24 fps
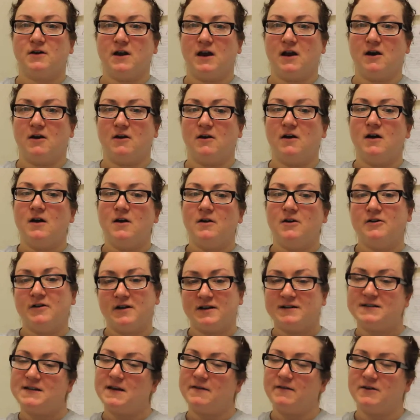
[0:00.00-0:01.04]
care, you're
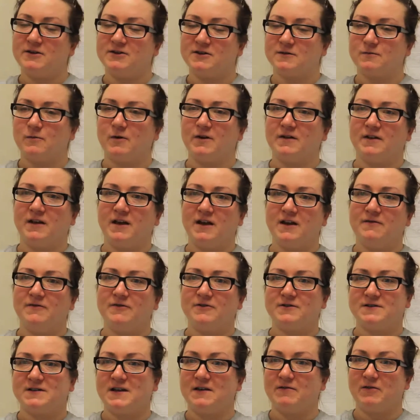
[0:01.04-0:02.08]
not saving just one life,
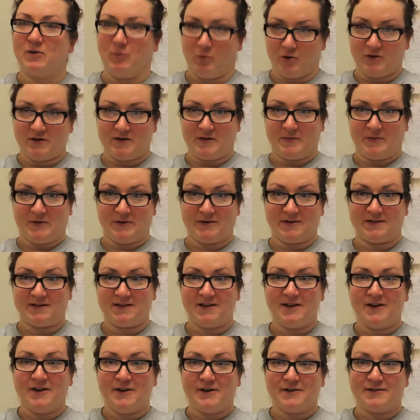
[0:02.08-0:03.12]
you're saving multiples.
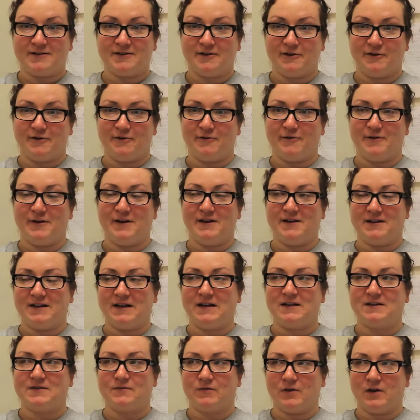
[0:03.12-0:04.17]
So it,
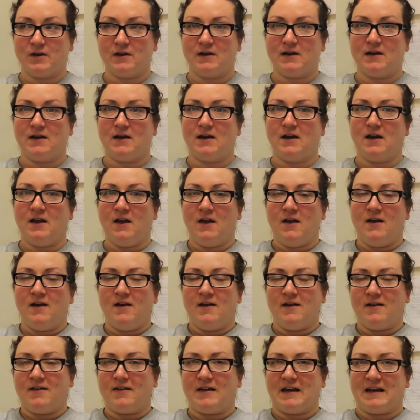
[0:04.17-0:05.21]
it's really
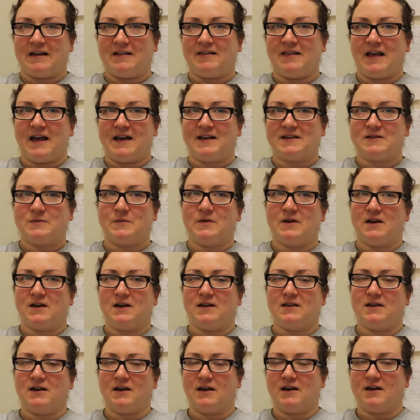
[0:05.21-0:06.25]
like last weekend, I
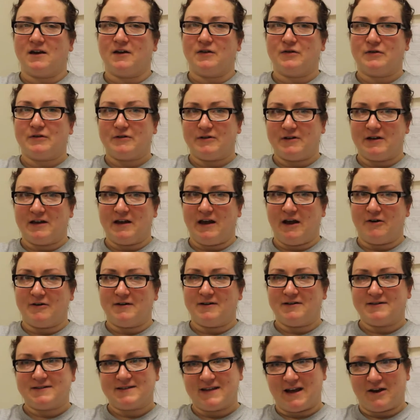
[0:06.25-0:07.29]
think I got 30 out
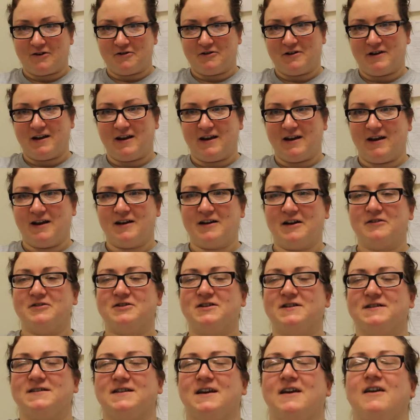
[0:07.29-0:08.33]
on Saturday. And I was
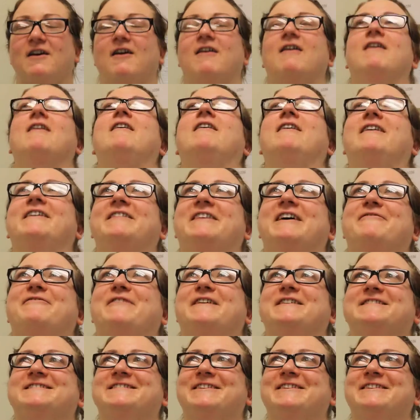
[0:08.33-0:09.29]
just like, oh, that felt